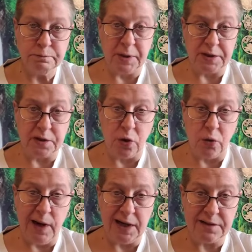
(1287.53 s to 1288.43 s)
but
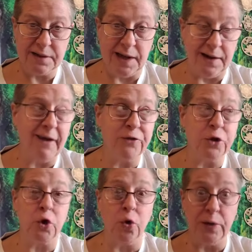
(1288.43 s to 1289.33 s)
correct and have
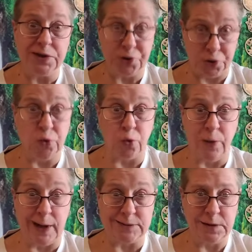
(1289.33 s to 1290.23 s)
the courage to
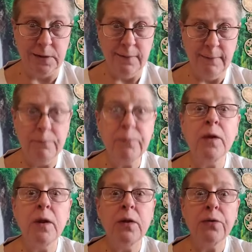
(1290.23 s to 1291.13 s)
correct
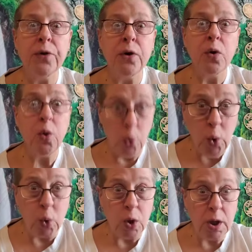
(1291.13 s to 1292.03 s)
the
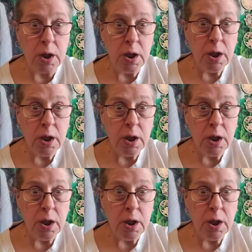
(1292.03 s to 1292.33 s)
whole